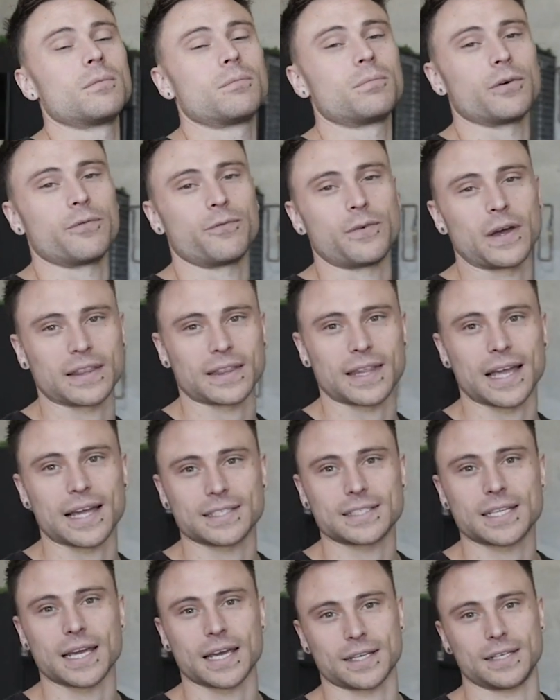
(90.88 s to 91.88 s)
perfect
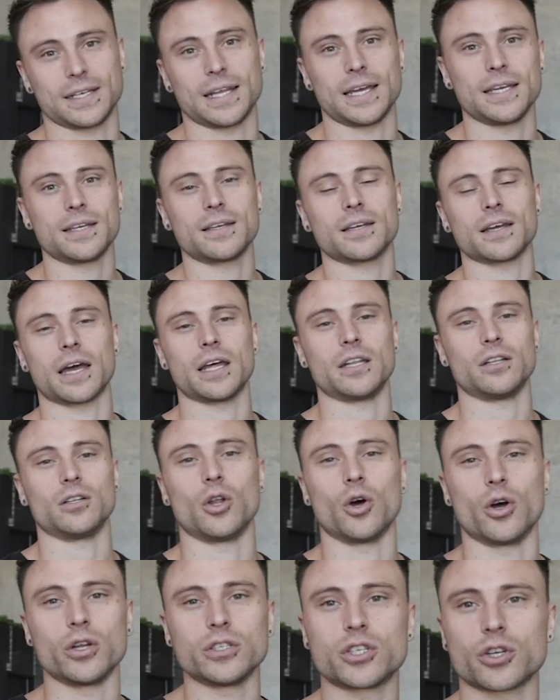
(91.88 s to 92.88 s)
that technique, and
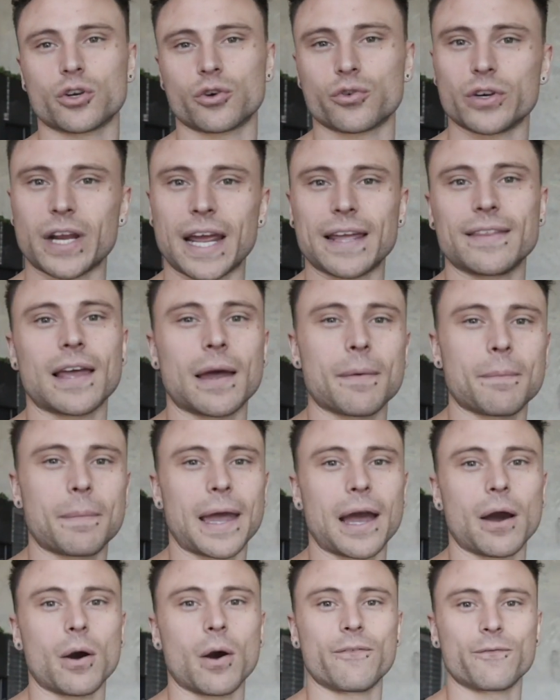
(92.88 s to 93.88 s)
learn to create that
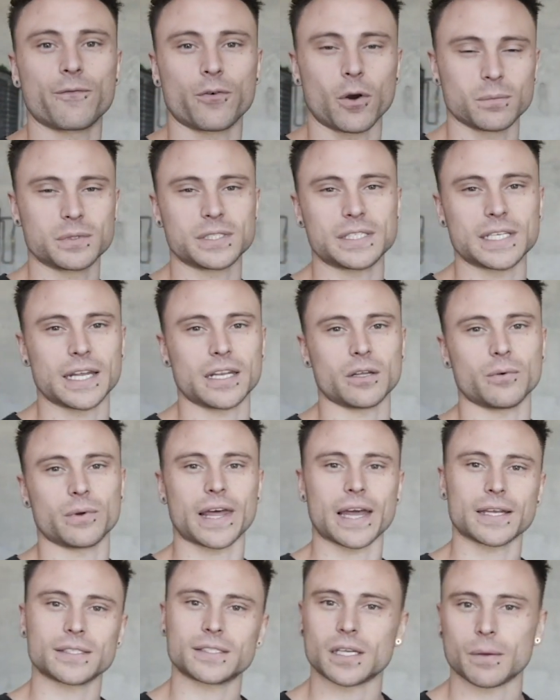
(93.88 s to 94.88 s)
power from standing
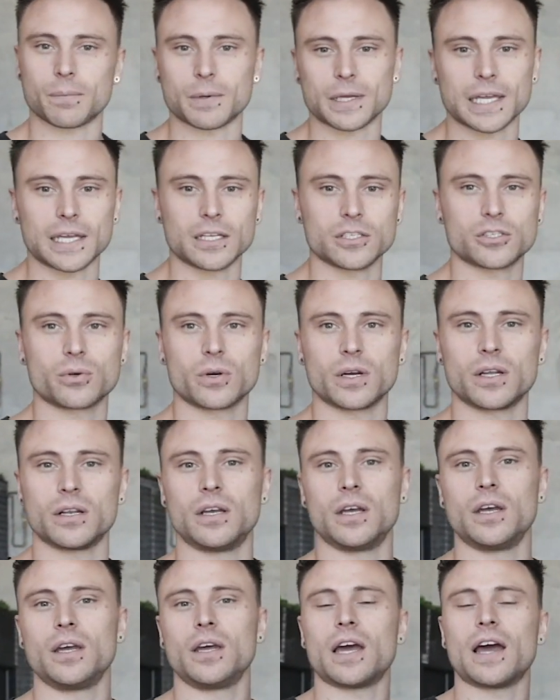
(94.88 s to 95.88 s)
without stepping into it.
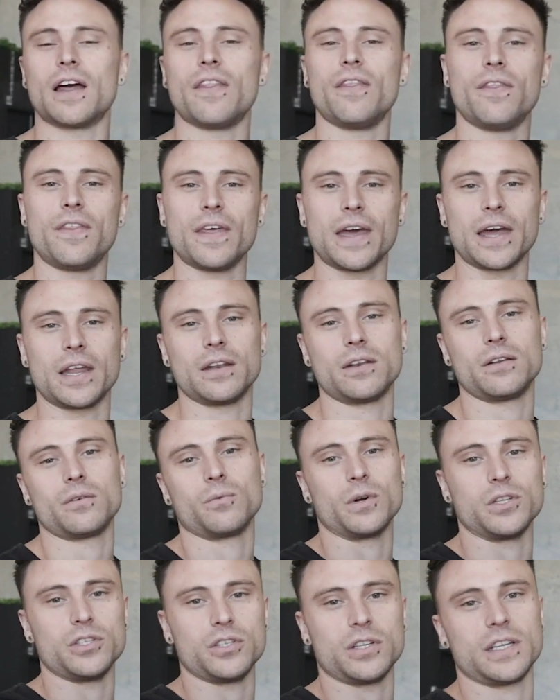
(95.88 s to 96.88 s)
And then
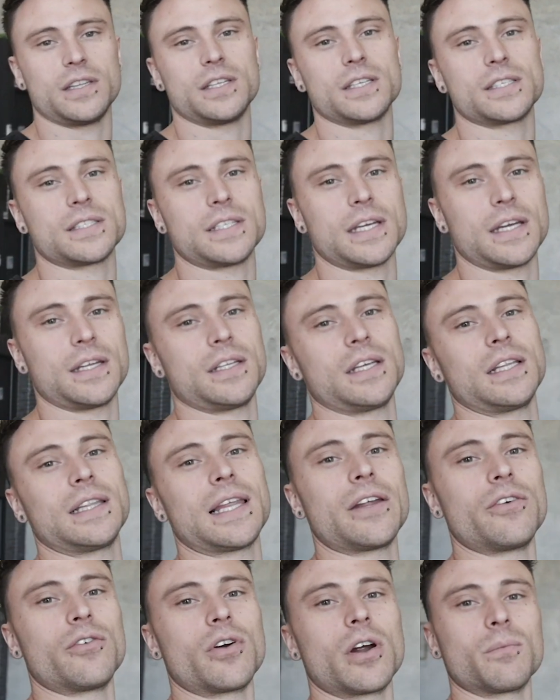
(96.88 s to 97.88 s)
when you need the standing
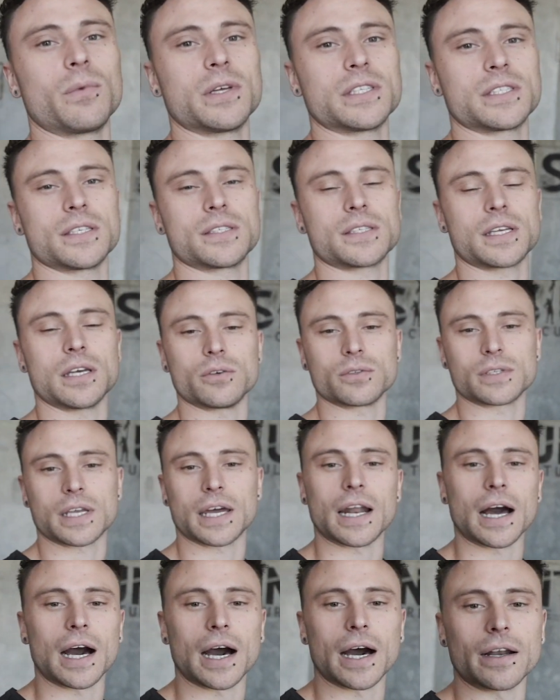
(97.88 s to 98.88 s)
later on, once the skills
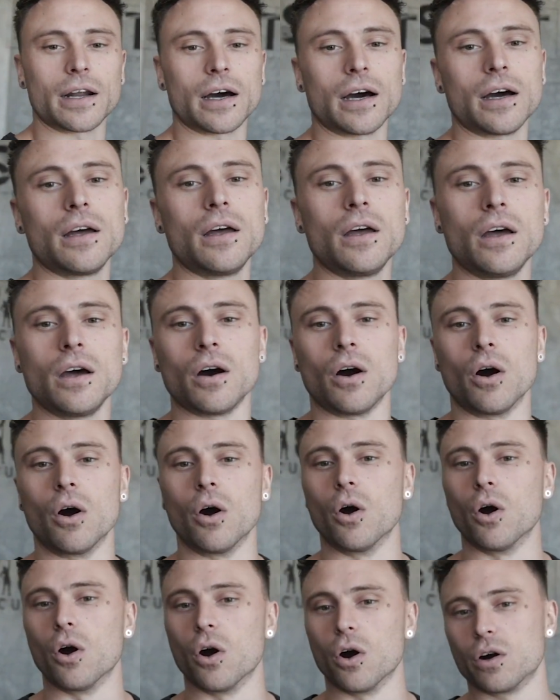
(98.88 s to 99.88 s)
get harder,
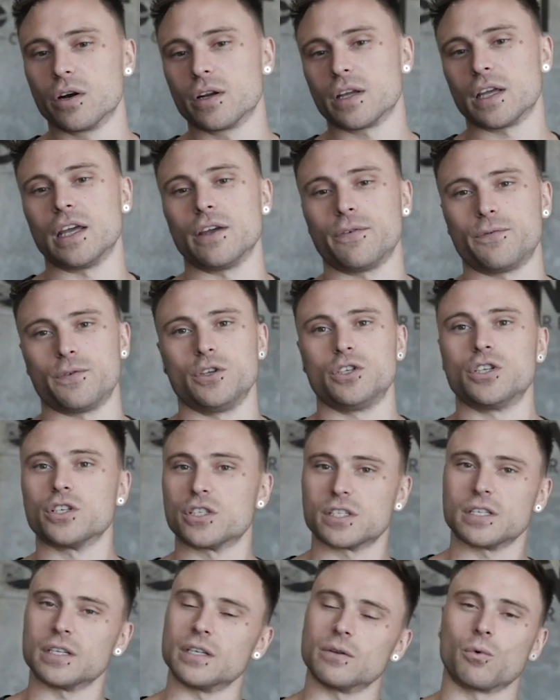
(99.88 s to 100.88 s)
or if you
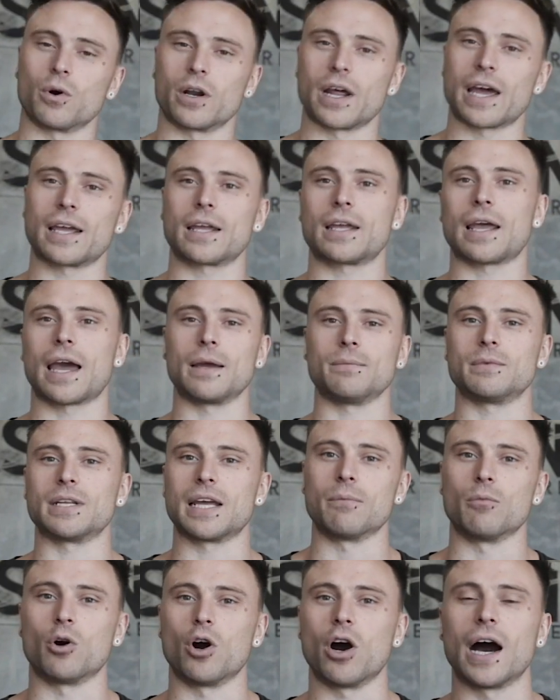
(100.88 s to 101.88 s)
just want to aim to
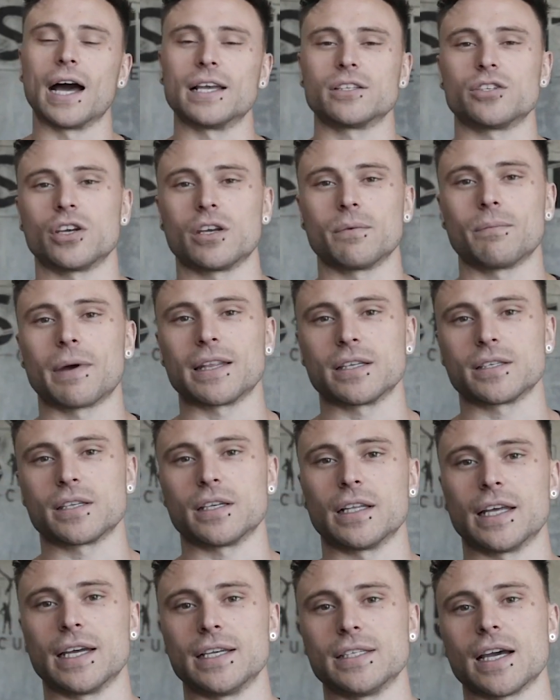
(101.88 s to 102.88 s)
get more height so you can make the
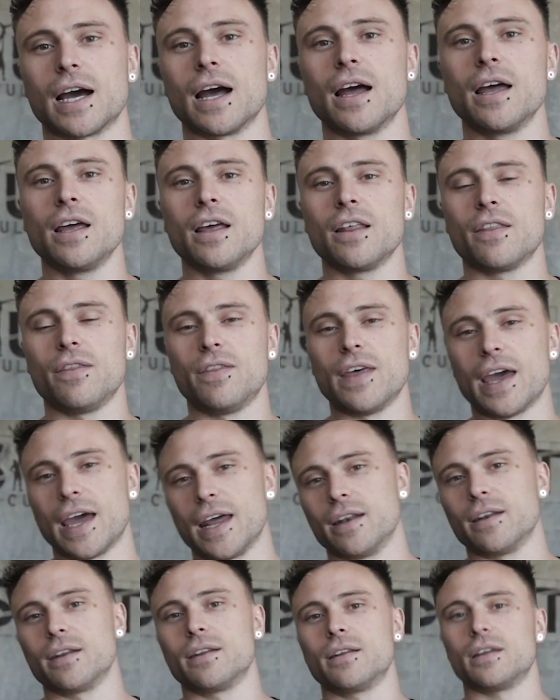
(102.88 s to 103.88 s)
skill easier,
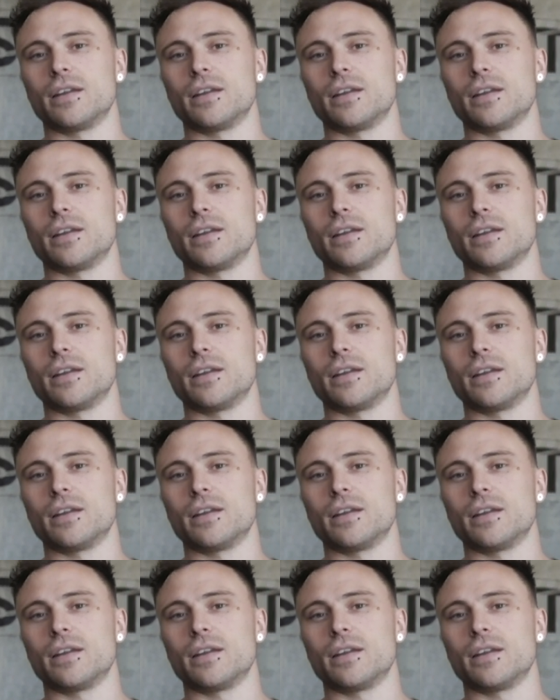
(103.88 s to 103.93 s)
then